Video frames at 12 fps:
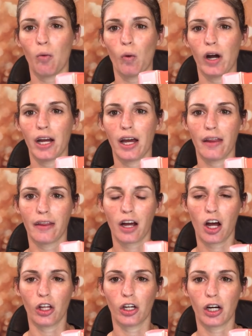got one in
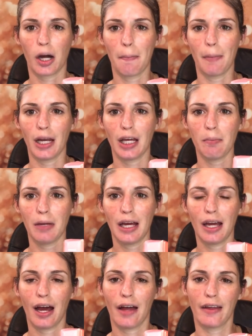the color Mini
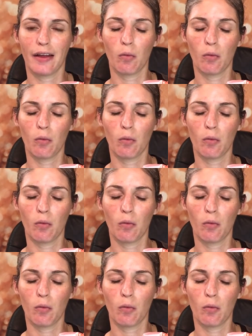Me and